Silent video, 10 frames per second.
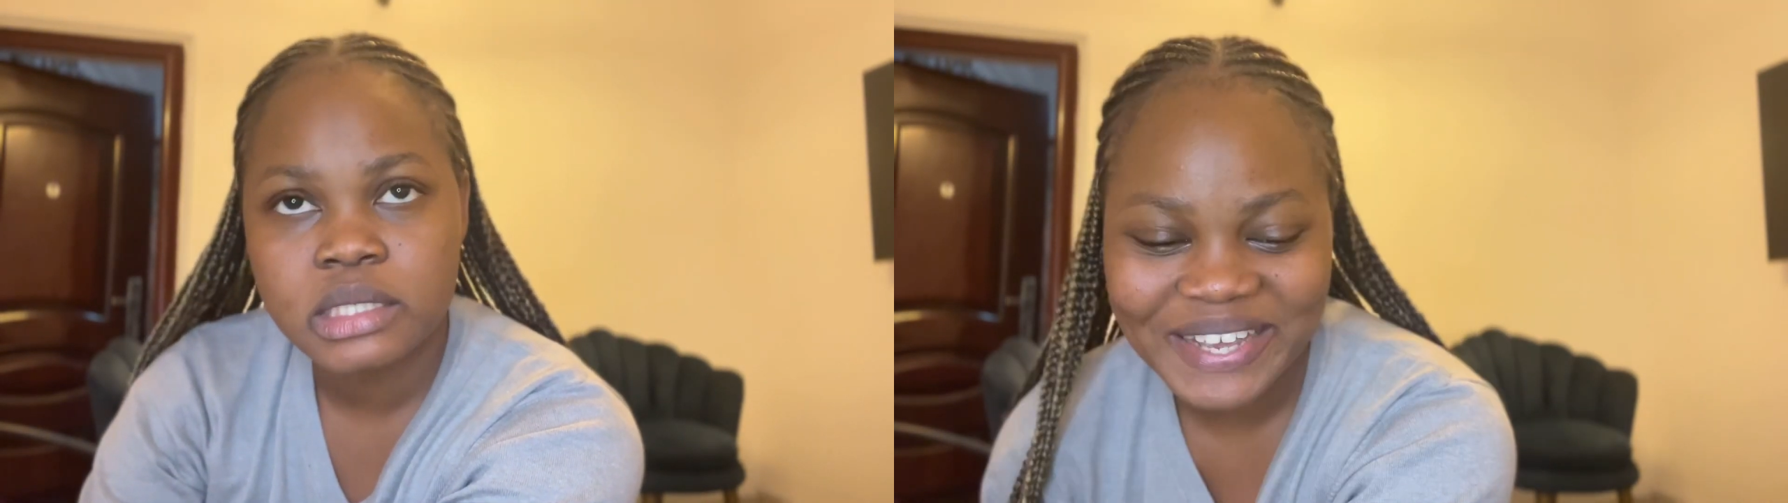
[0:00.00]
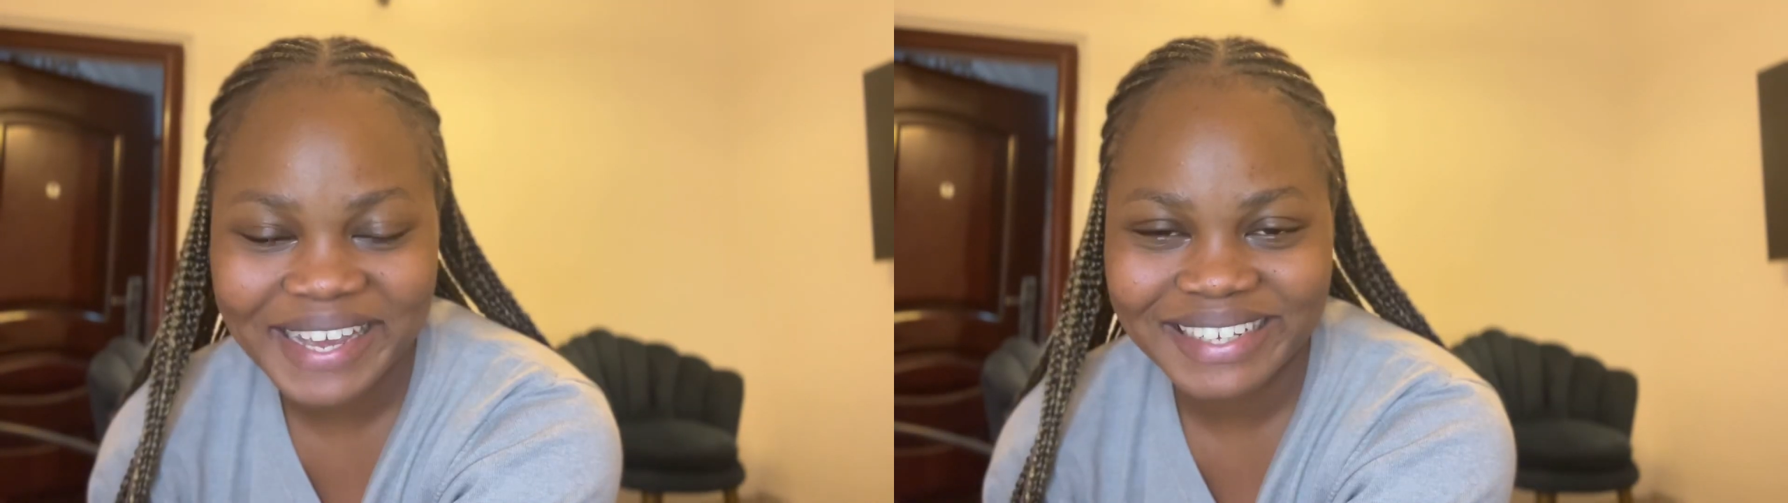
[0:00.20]

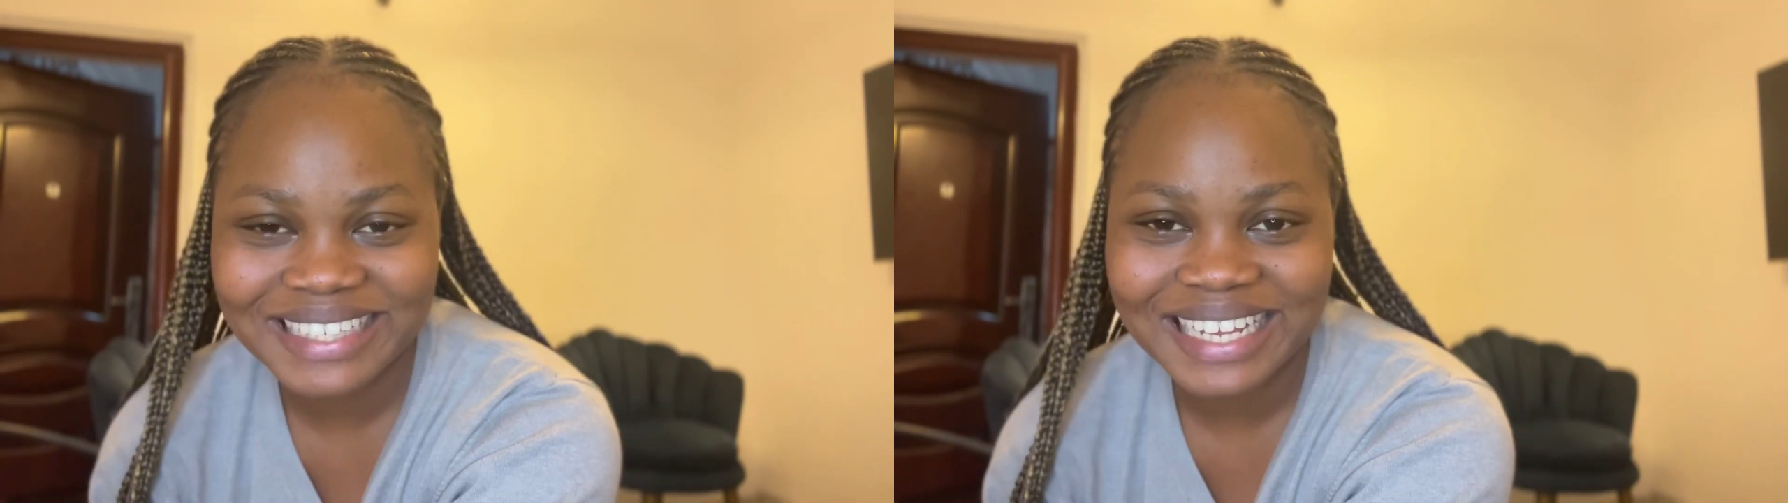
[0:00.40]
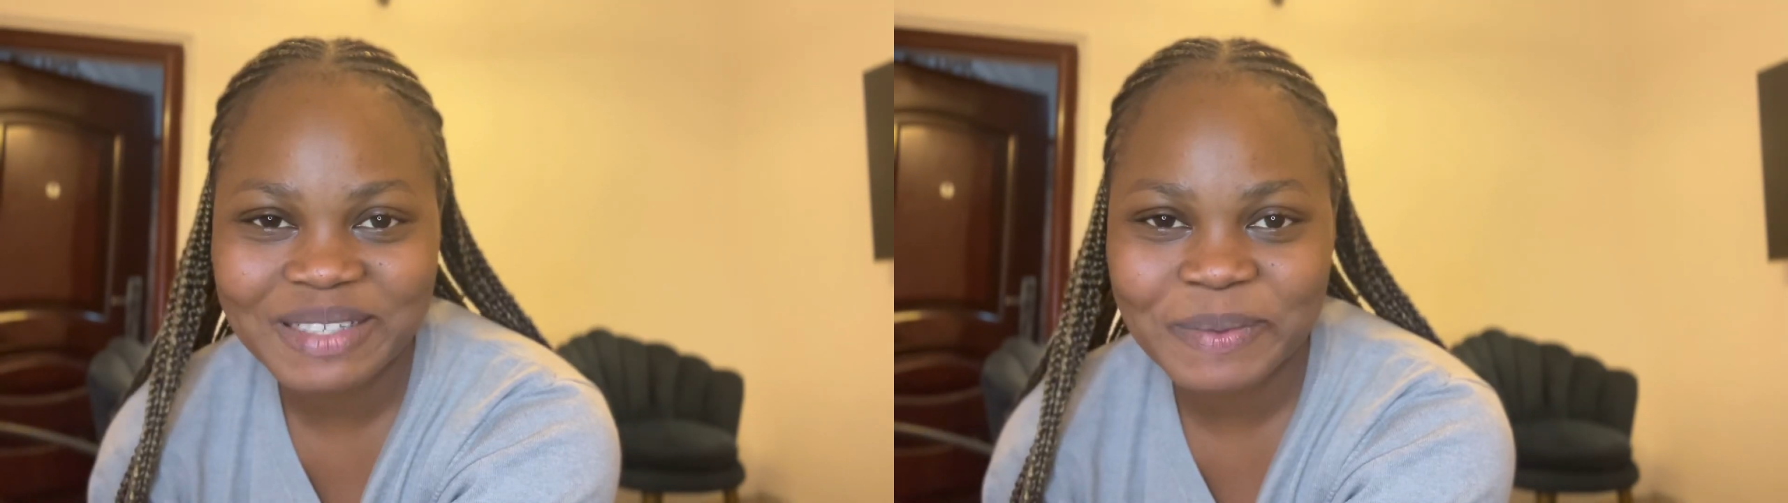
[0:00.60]
so yes
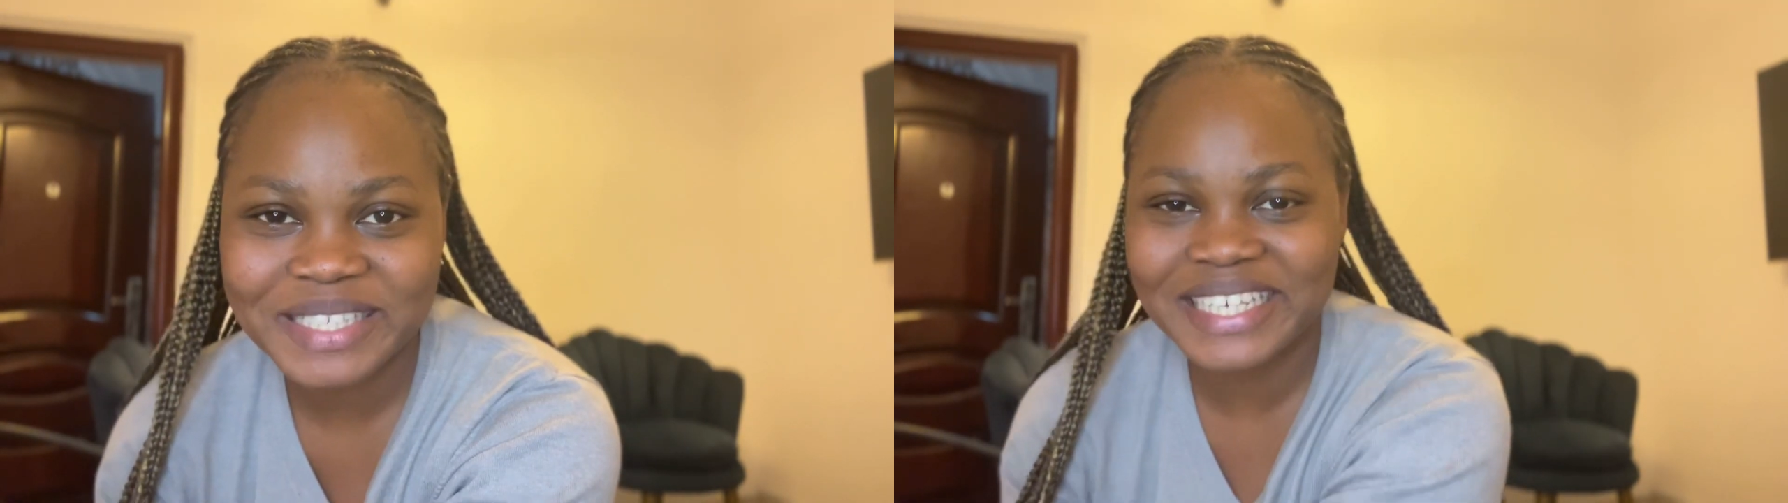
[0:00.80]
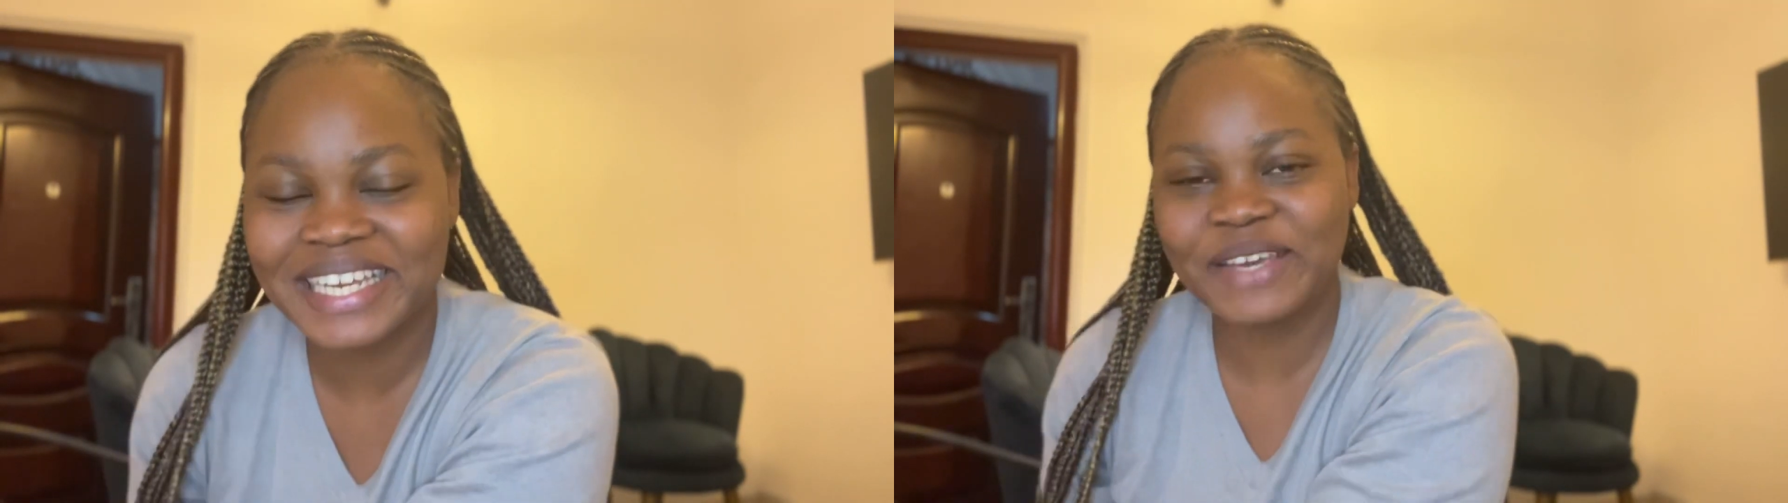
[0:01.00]
that's
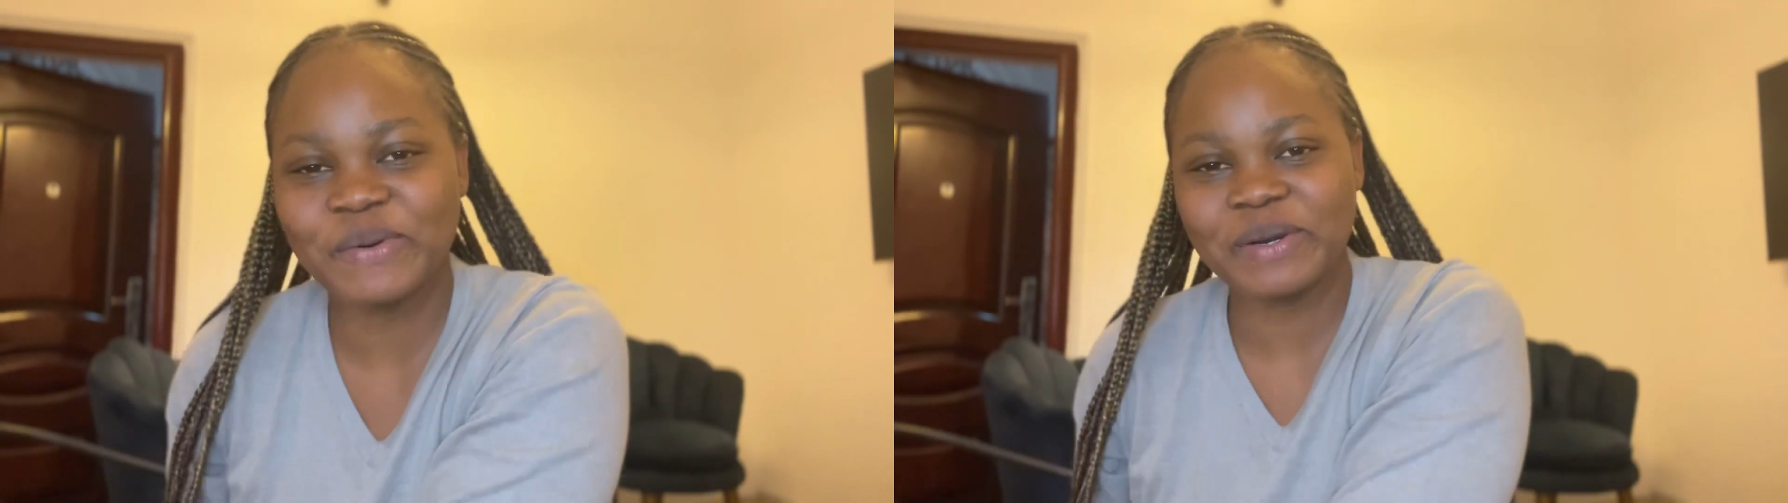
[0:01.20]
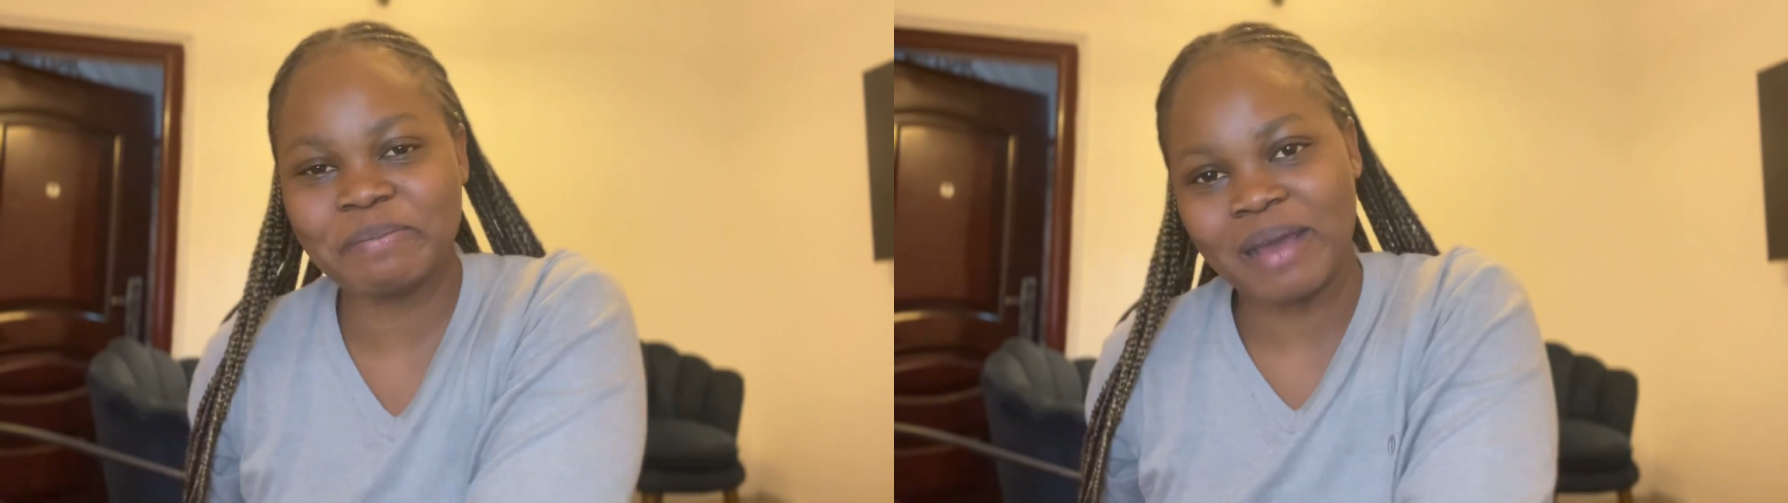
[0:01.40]
basically
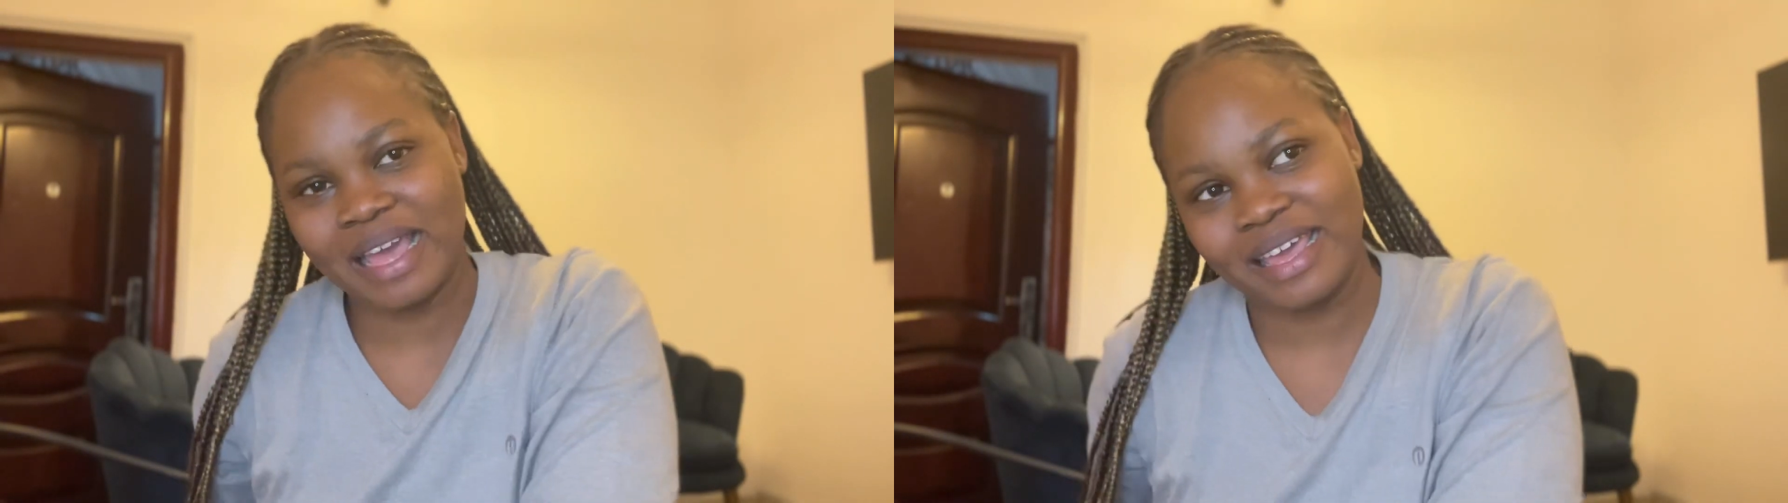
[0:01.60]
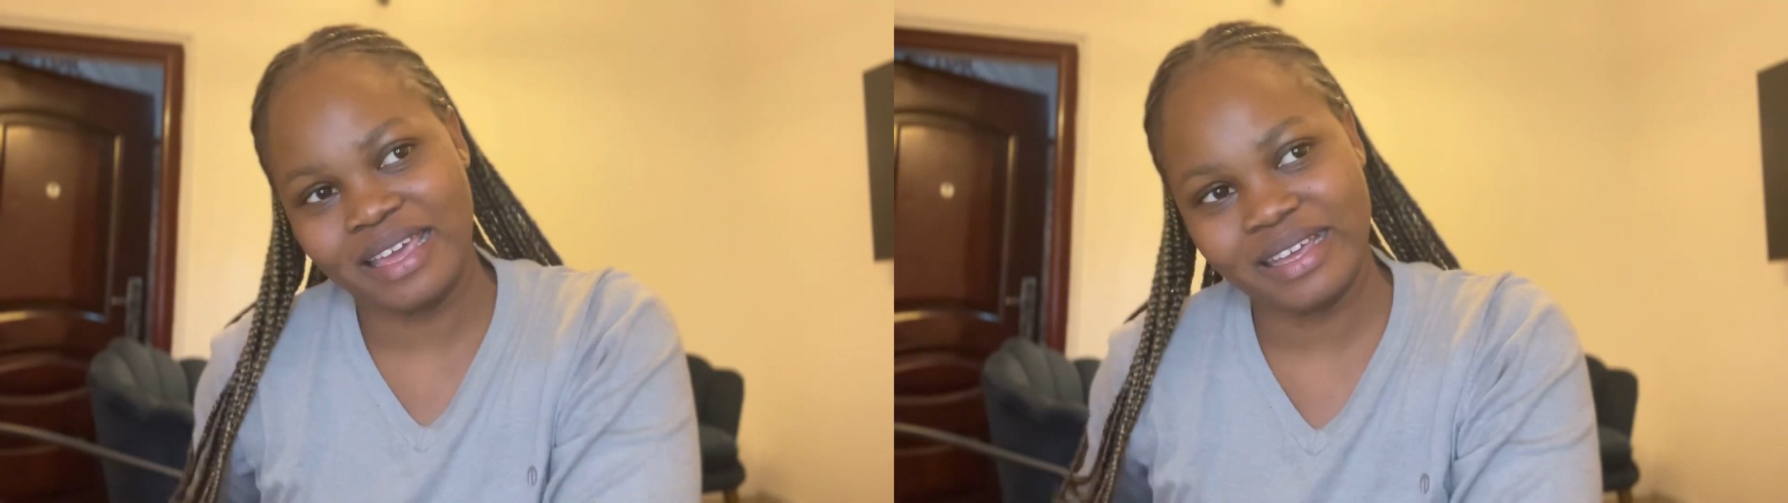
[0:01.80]
what
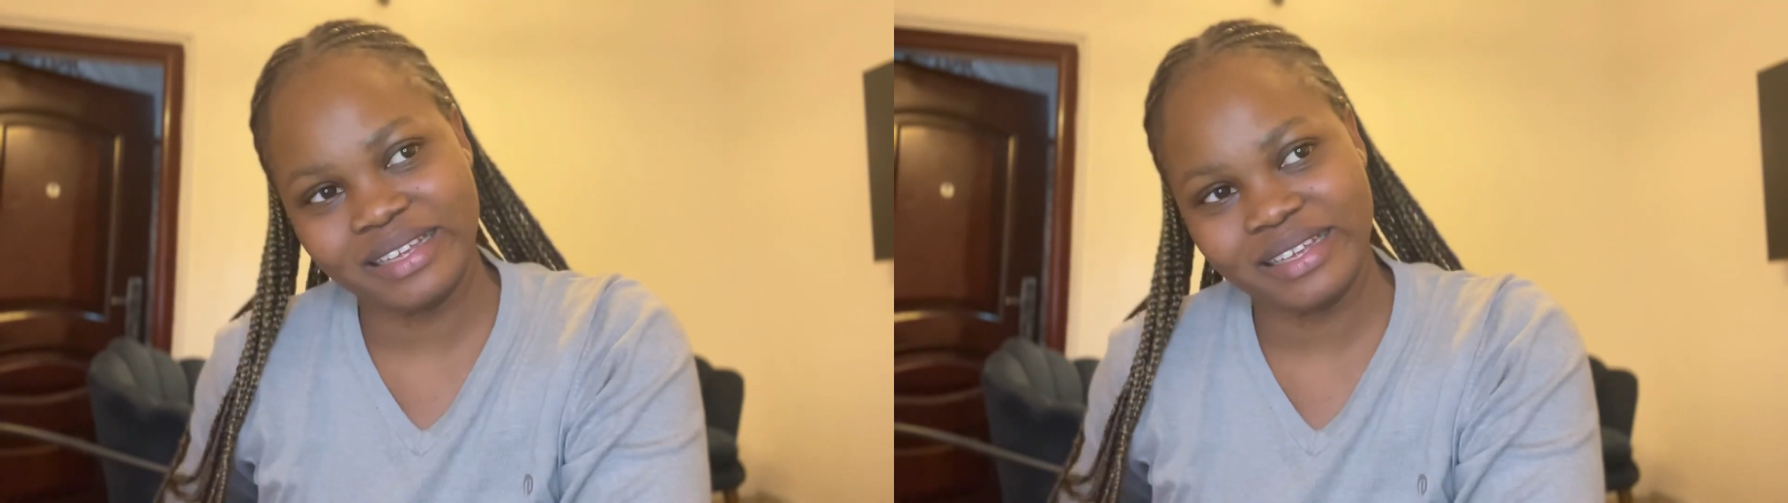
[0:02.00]
my